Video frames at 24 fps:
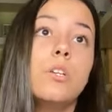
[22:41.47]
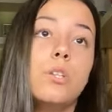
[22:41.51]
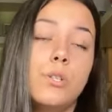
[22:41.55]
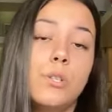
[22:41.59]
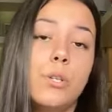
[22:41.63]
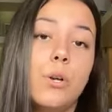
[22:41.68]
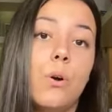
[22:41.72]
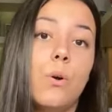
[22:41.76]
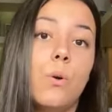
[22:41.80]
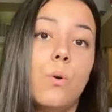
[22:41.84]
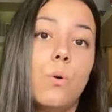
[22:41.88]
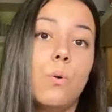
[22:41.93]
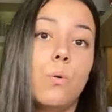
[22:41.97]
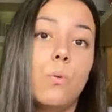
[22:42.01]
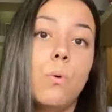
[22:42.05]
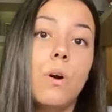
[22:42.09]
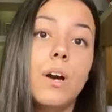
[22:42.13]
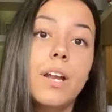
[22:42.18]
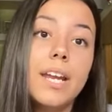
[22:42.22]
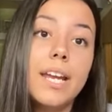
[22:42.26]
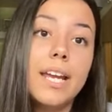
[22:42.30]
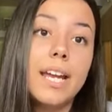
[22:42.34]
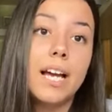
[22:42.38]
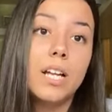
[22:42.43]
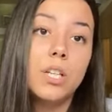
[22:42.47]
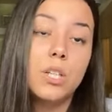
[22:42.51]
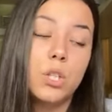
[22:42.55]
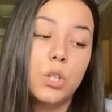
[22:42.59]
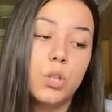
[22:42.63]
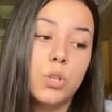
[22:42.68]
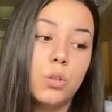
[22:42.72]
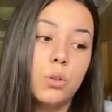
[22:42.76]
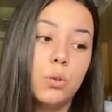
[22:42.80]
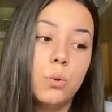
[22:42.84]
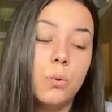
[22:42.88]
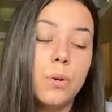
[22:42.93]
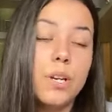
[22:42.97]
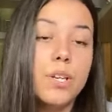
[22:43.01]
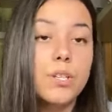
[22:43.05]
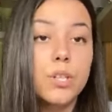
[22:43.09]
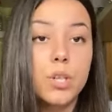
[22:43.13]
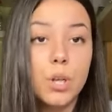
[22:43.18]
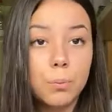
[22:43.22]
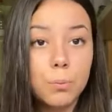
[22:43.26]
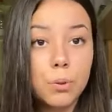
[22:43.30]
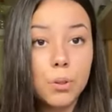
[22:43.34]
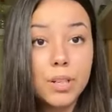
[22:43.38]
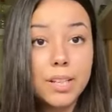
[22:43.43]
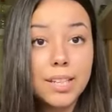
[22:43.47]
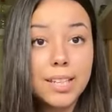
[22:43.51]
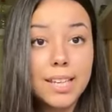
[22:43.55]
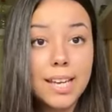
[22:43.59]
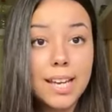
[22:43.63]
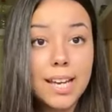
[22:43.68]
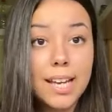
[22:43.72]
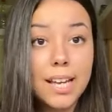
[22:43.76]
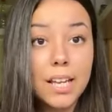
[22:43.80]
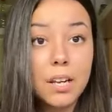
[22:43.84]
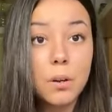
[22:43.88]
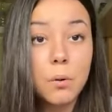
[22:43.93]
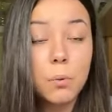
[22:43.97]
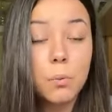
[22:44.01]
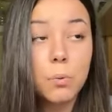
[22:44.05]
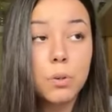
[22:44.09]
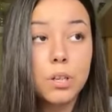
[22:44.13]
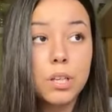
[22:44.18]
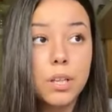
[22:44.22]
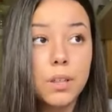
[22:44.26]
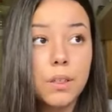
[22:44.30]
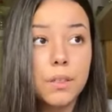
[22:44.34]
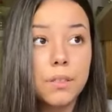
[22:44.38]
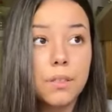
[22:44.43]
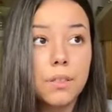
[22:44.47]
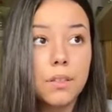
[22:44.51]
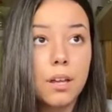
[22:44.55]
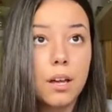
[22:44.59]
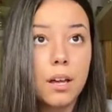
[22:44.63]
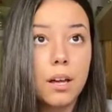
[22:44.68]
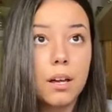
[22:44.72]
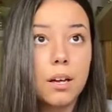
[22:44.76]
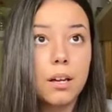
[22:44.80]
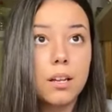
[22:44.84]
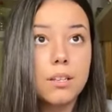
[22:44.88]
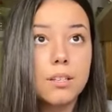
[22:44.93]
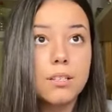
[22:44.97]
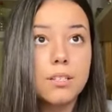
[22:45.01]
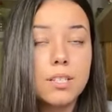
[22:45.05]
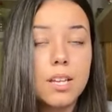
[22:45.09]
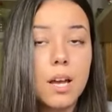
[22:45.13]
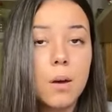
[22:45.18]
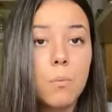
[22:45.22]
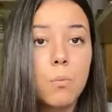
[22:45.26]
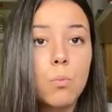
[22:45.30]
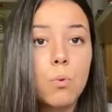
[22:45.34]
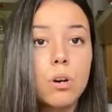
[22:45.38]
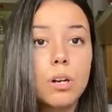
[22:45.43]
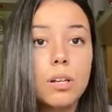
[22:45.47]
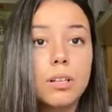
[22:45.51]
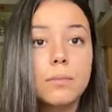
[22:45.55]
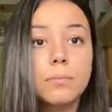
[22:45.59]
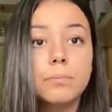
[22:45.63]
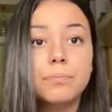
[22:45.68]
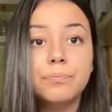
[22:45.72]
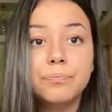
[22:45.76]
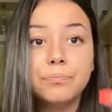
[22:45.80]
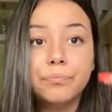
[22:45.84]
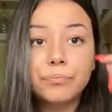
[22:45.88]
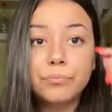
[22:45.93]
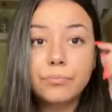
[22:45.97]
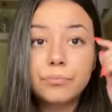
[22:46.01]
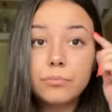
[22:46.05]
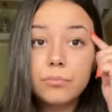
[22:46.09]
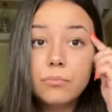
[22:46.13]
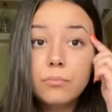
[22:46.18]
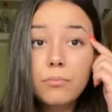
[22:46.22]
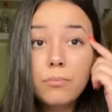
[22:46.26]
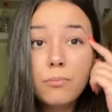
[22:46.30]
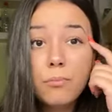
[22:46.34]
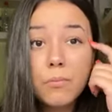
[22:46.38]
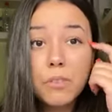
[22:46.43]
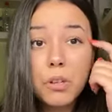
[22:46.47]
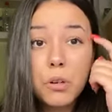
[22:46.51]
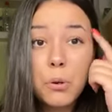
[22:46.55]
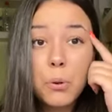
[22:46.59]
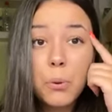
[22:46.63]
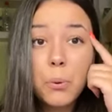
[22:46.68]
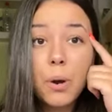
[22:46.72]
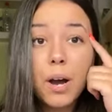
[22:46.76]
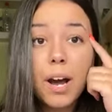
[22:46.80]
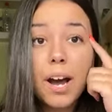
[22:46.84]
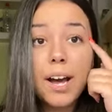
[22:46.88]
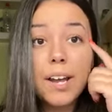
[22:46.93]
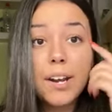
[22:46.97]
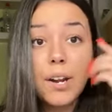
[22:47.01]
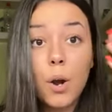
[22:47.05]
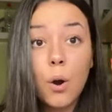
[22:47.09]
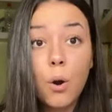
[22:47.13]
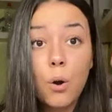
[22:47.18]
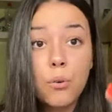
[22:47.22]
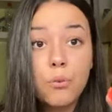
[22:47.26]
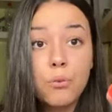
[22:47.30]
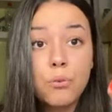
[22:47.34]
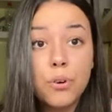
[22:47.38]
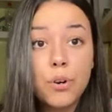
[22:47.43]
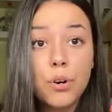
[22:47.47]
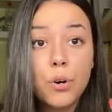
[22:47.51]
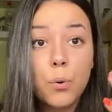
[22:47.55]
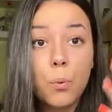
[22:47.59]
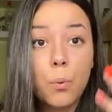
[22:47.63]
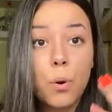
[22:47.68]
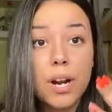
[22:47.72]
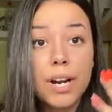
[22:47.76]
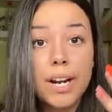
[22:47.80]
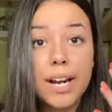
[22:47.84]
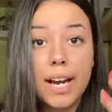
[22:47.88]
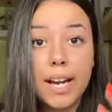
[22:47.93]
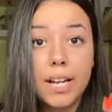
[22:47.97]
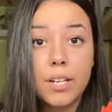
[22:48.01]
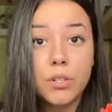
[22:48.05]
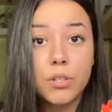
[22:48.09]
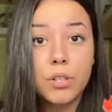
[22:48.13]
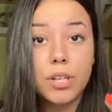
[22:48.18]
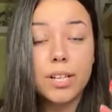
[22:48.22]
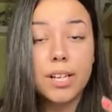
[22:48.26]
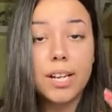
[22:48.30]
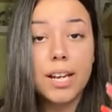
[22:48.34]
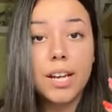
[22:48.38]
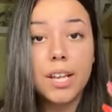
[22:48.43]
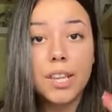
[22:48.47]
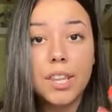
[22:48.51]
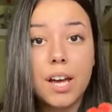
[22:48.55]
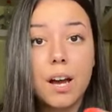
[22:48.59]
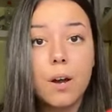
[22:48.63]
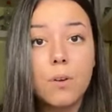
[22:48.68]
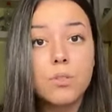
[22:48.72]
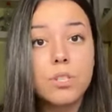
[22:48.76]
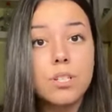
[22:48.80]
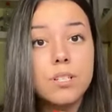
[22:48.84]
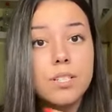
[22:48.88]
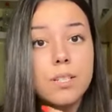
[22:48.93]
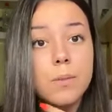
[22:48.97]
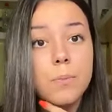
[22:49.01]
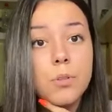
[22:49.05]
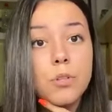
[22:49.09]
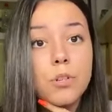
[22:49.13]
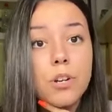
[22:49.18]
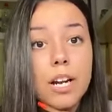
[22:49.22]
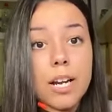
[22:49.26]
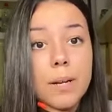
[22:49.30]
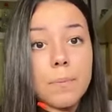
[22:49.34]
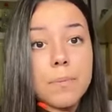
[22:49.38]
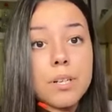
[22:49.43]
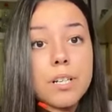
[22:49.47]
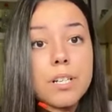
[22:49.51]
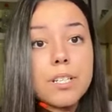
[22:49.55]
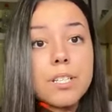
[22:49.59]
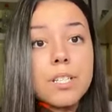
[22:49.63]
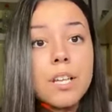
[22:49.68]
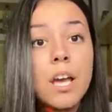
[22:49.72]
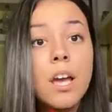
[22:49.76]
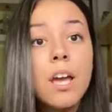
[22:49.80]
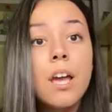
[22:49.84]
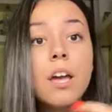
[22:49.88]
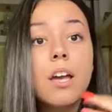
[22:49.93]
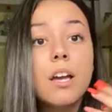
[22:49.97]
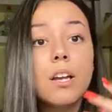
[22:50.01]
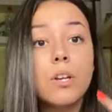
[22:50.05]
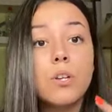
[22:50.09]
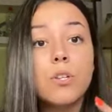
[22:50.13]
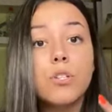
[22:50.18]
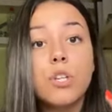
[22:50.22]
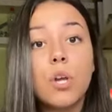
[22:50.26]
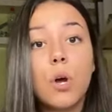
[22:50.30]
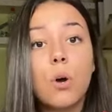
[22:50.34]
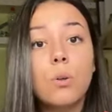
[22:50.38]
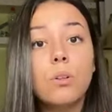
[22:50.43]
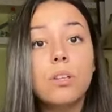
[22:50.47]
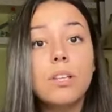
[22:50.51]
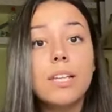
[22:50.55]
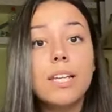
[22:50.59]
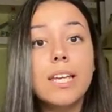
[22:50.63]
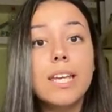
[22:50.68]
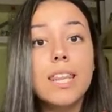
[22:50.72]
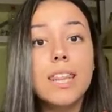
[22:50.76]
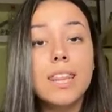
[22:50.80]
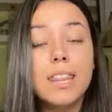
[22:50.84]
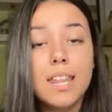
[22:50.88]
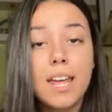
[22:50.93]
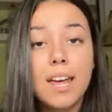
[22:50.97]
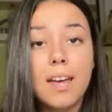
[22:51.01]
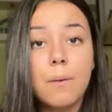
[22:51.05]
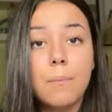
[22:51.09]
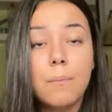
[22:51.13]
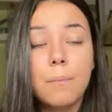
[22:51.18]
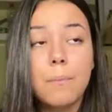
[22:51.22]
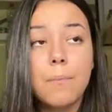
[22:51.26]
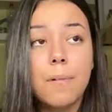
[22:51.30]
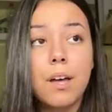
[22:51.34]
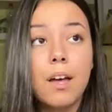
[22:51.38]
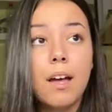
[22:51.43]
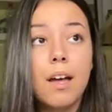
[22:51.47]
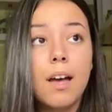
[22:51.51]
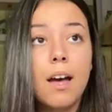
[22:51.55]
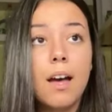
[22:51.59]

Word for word: So what I had to do is communicate with uh, someone who had over one hundred thousand subscribers, because only them,